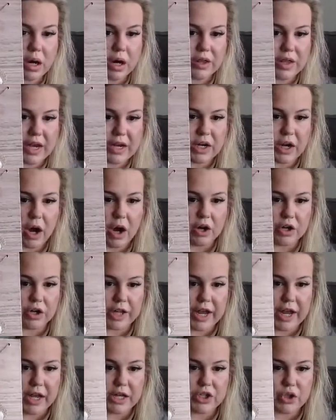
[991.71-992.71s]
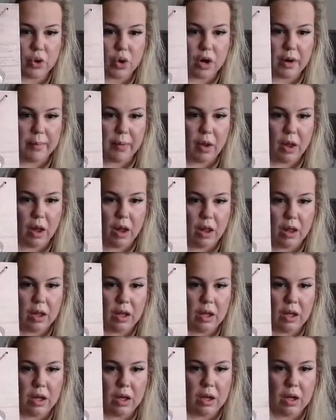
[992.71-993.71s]
Are they, aren't they
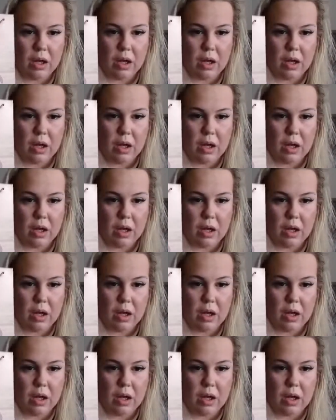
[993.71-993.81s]
adorable?